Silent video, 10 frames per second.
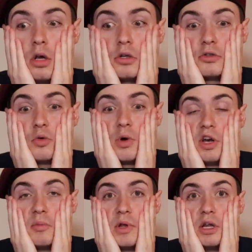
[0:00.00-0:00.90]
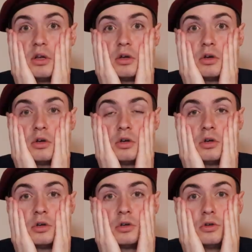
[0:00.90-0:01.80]
Also, wait a minute.
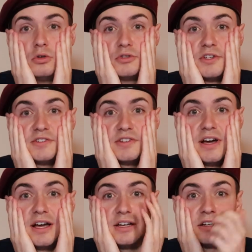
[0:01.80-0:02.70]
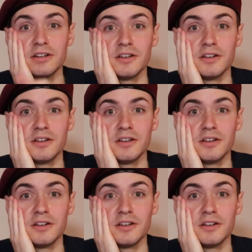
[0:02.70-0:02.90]
Who is this guy?